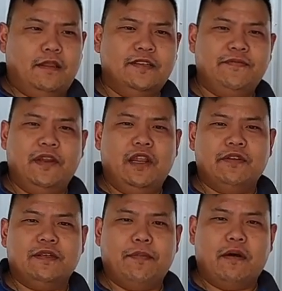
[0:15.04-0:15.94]
This
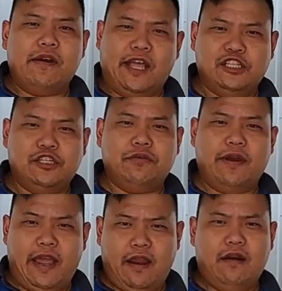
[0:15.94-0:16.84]
video is about
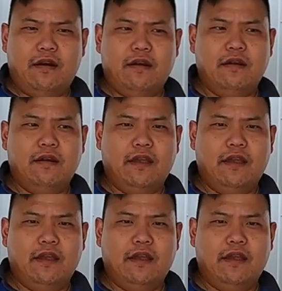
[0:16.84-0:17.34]
Nitro Air.